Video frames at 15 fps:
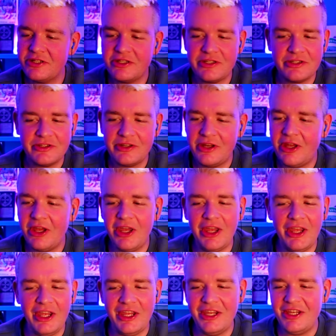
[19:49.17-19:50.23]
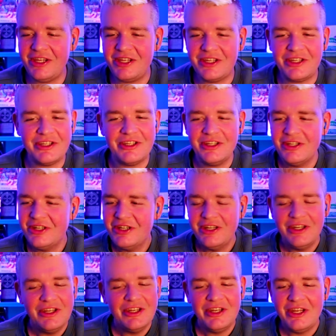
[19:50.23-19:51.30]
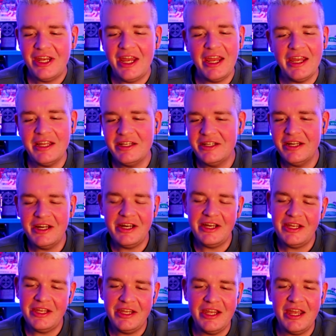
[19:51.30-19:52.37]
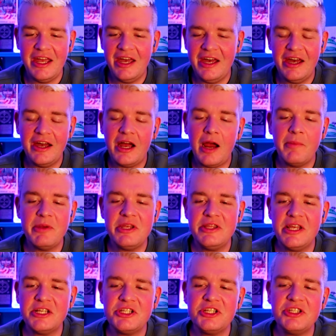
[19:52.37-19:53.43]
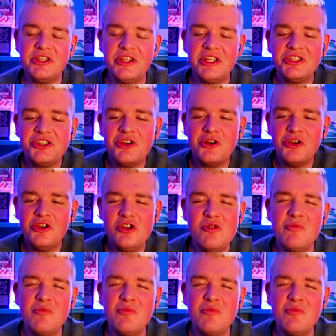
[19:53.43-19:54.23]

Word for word: Like, And yeah, I mean, that's their humor,